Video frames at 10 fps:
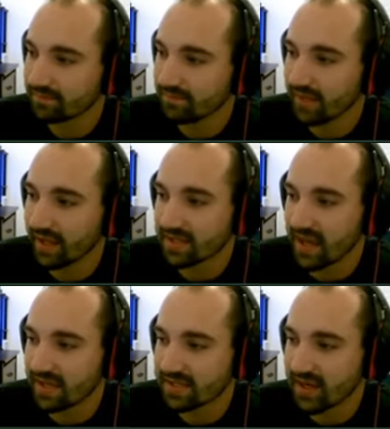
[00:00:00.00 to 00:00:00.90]

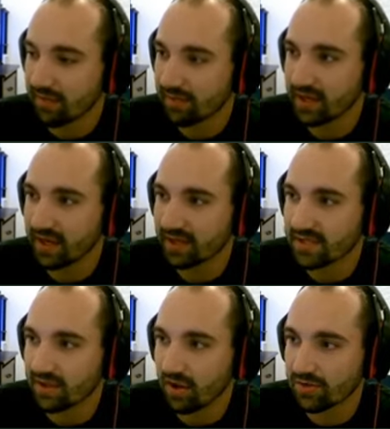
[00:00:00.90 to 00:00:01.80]
it's coming, it's
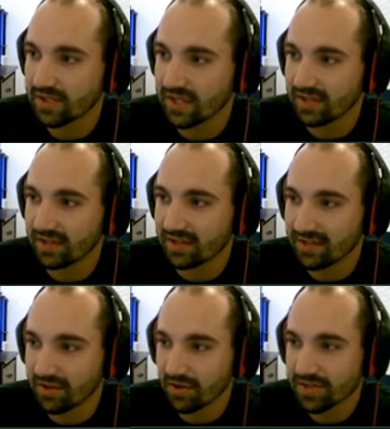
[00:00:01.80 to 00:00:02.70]
closing
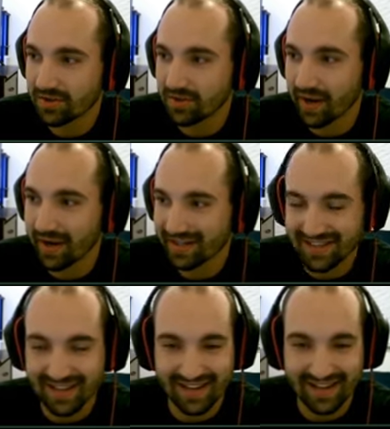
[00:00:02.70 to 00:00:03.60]
quick
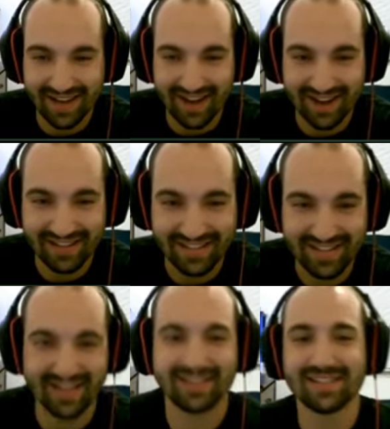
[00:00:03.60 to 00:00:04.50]
to the end
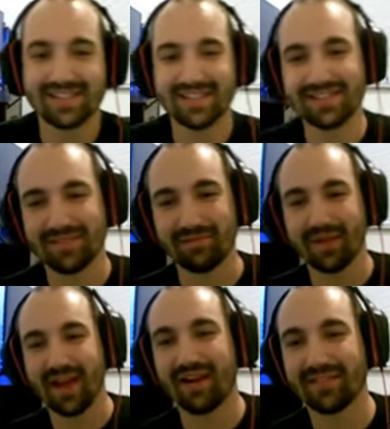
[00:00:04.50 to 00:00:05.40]
of the season and
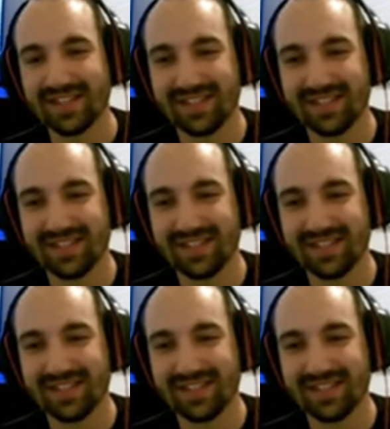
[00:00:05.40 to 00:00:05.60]
playoffs.